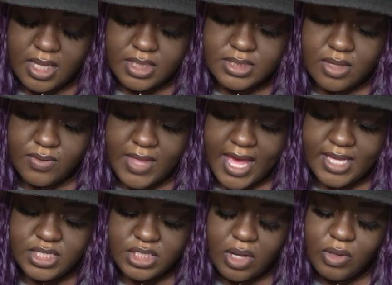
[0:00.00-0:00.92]
So
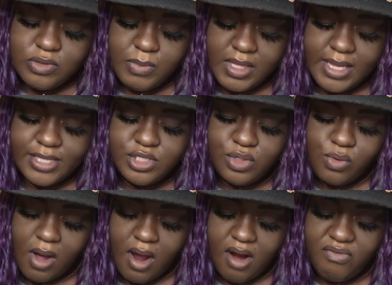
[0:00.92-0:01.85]
that shows me that
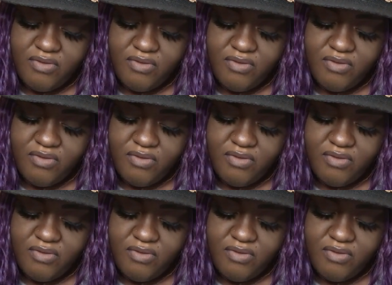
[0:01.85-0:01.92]
you are